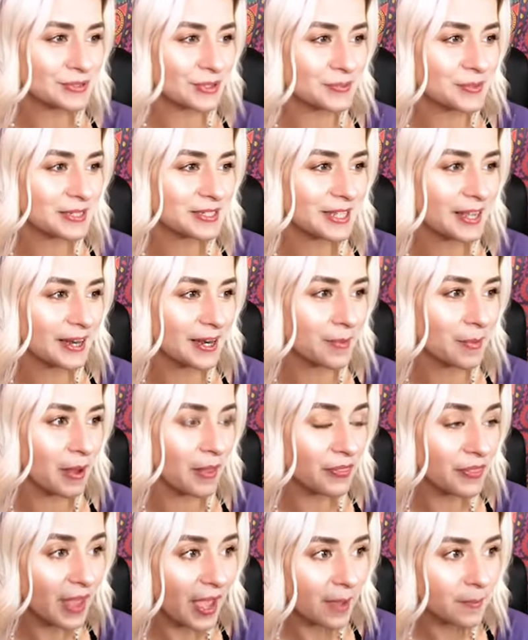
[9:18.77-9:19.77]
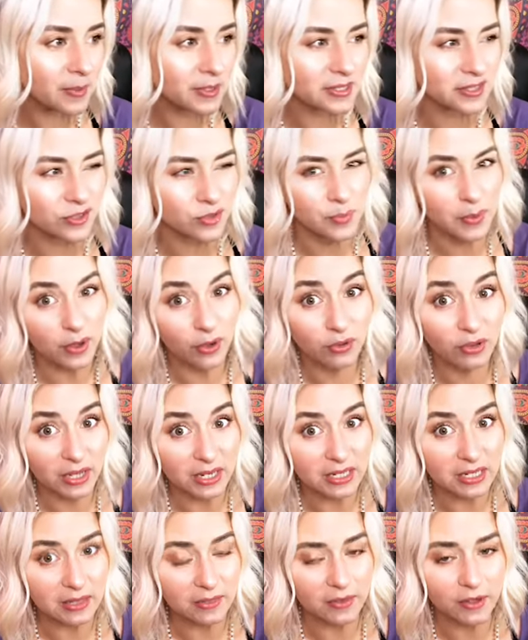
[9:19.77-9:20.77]
So I'm excited about that because there's better
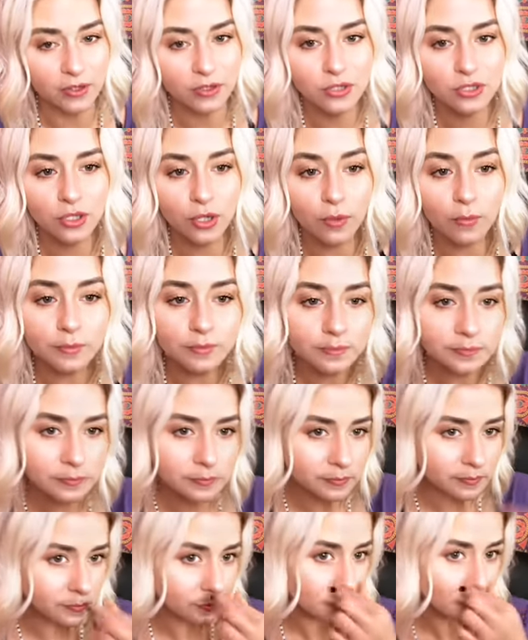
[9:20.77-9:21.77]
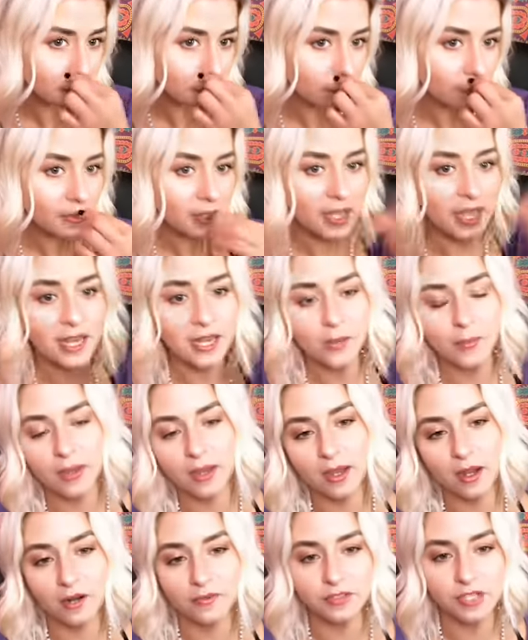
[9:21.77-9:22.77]
lighting in there. So Anyway,
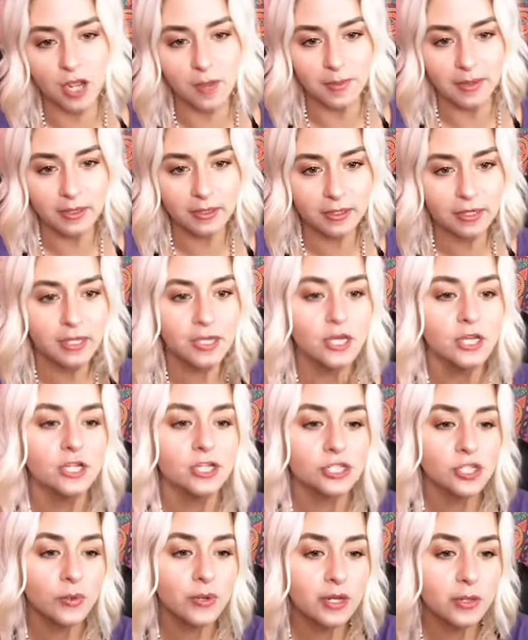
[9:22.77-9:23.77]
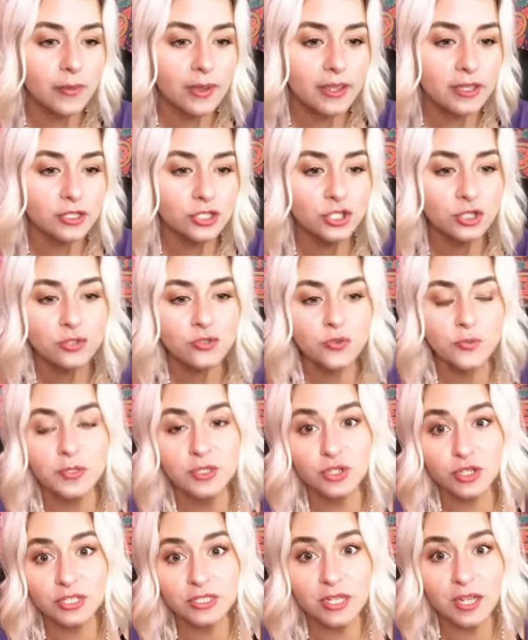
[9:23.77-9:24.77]
got off topic. So anyway, choose from a
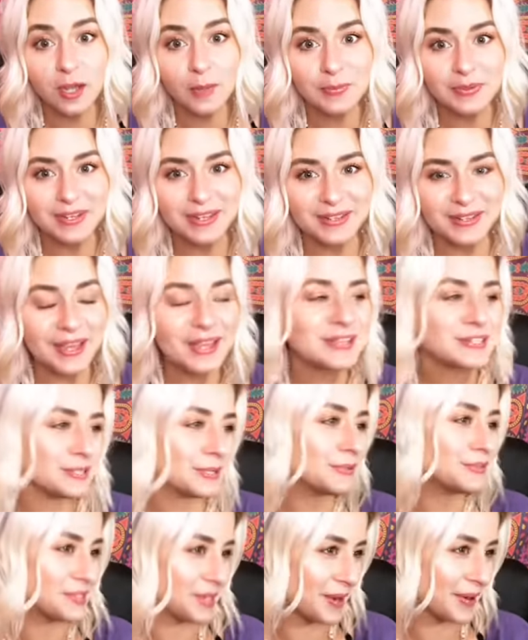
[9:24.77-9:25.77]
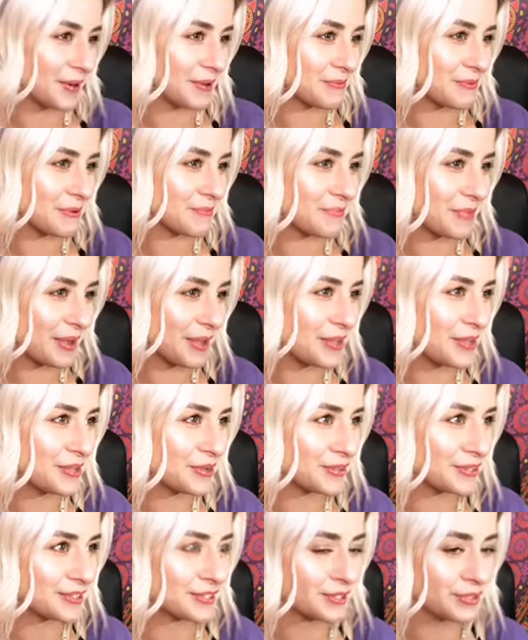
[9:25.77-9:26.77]
trusted company like doTERRA when buying
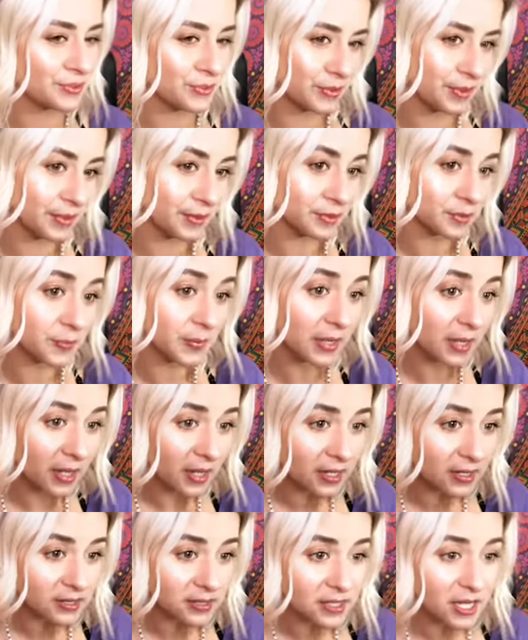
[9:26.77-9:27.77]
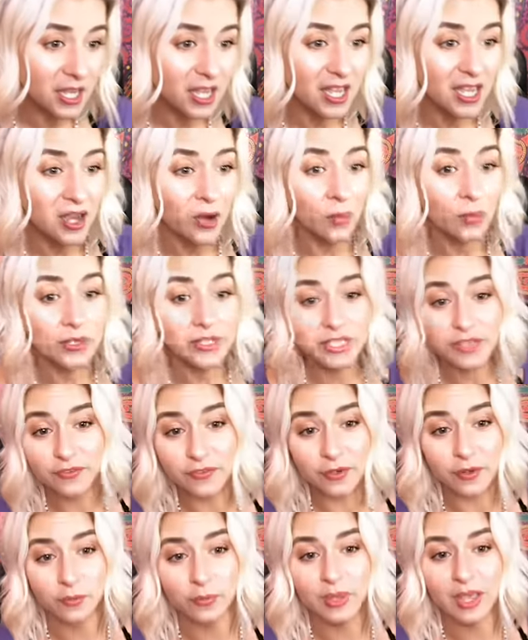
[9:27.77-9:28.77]
your essential oils because we're
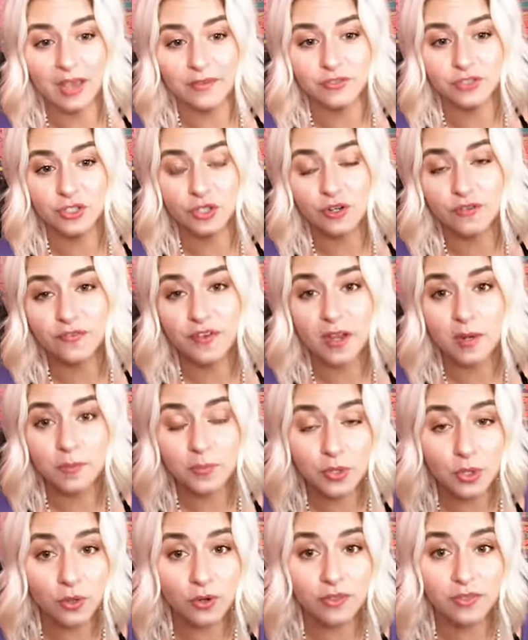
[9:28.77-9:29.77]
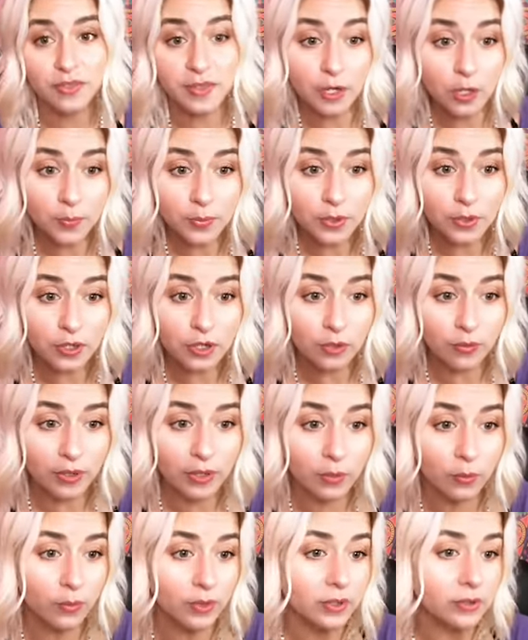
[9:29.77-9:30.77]
different. We have certified pure therapeutic
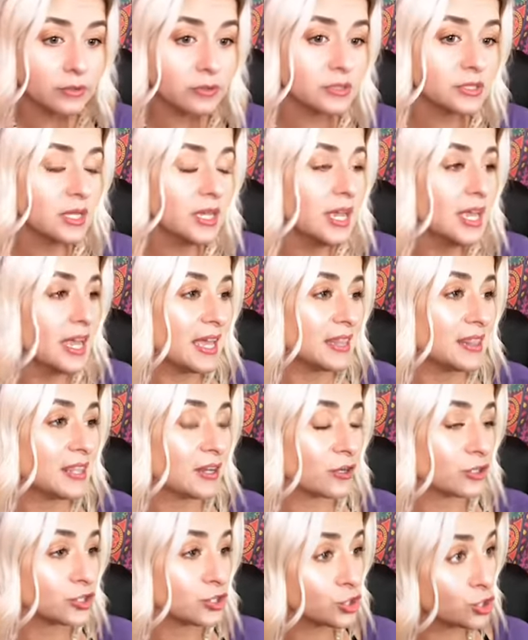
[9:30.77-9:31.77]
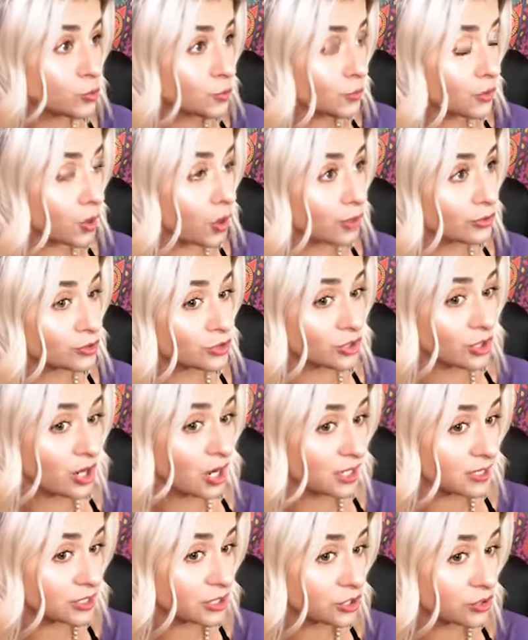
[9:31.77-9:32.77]
grade oils. They're super ultra
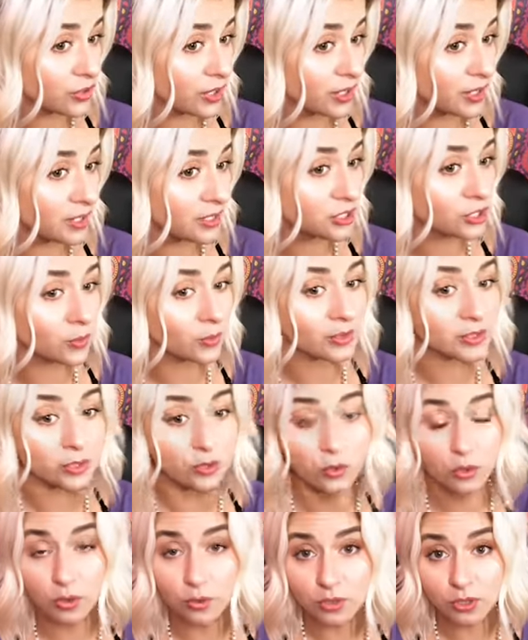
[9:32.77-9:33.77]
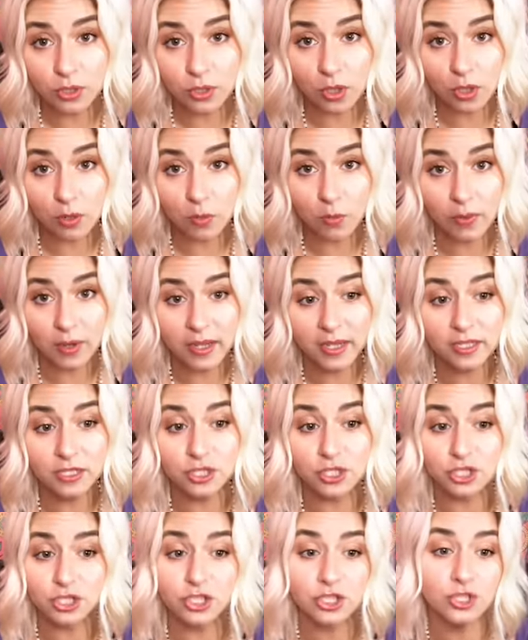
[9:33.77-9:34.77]
concentrated, so a little goes a long way.
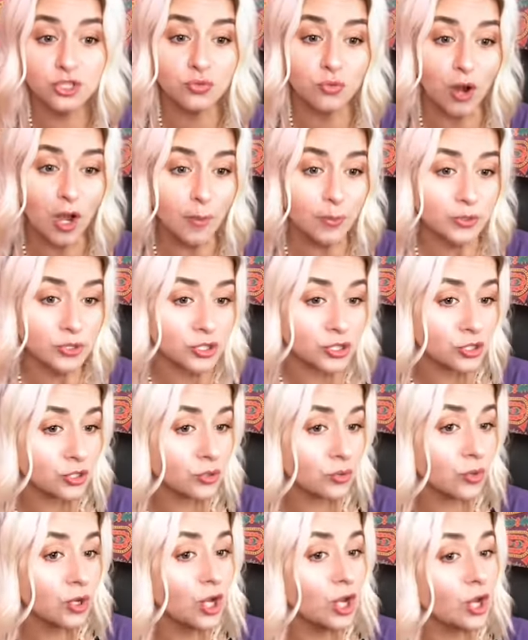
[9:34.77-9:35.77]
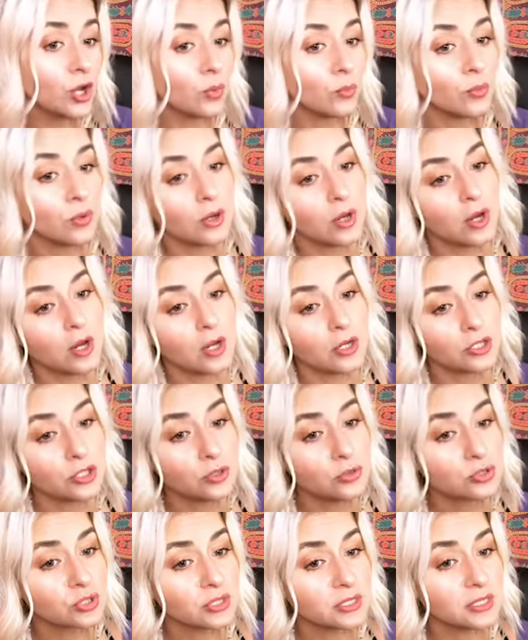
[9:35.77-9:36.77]
Just a drop or two uh,
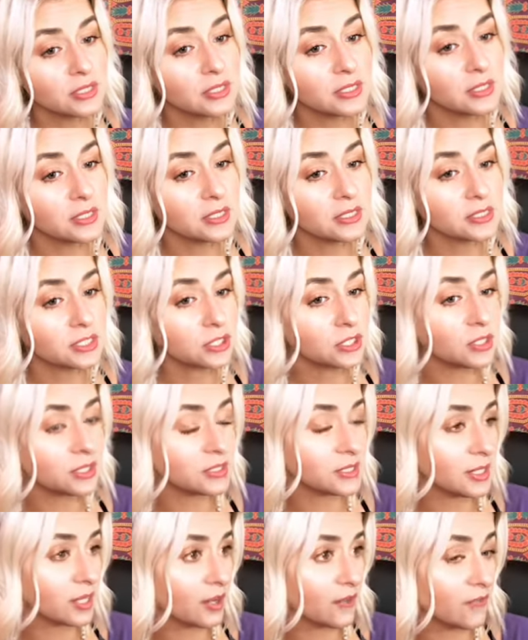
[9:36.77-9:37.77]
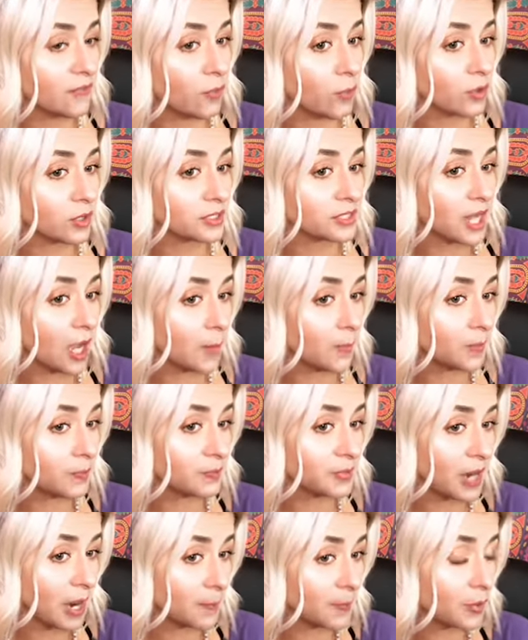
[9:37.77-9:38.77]
usually is, is enough for
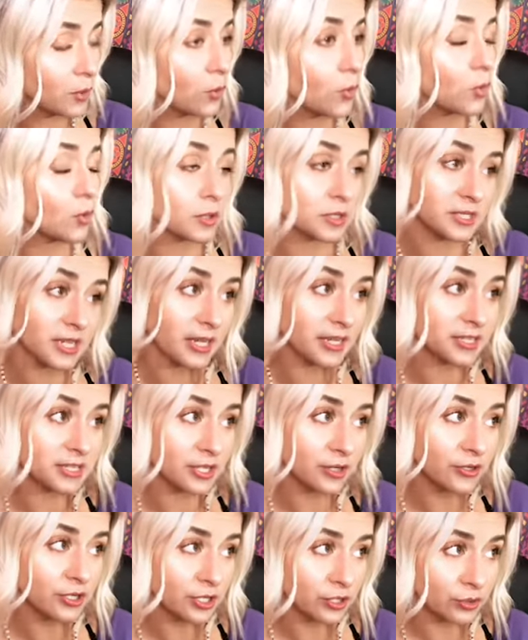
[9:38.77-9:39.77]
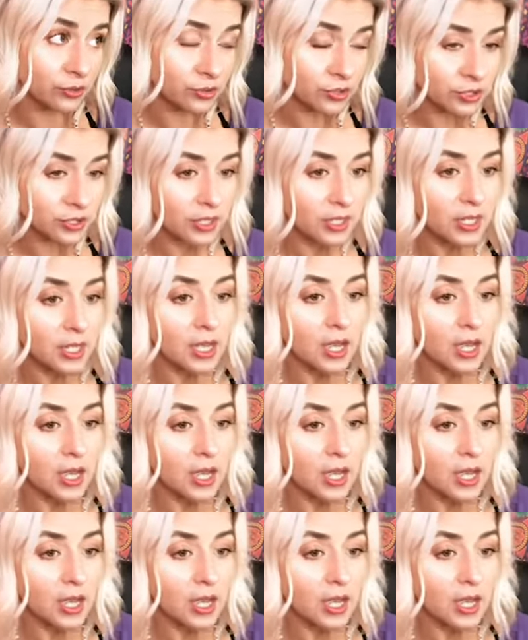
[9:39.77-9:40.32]
top, topical or dietary use.